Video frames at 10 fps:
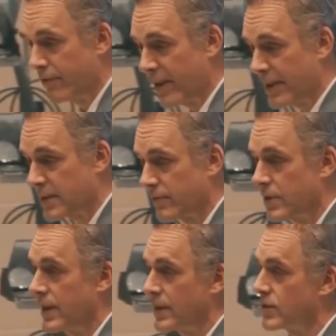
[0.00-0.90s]
the face of
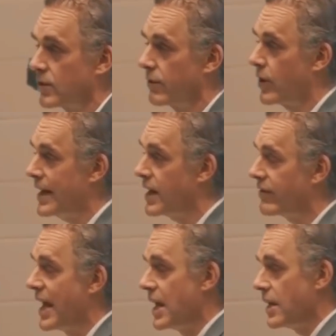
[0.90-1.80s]
the things they're afraid
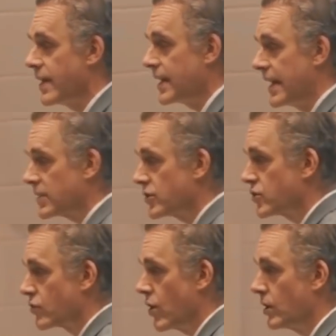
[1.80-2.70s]
of, they get
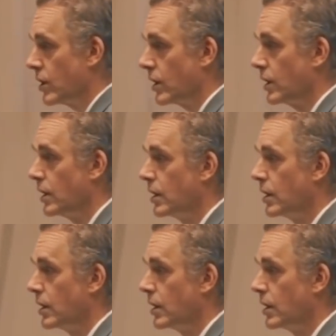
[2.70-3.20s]
stronger.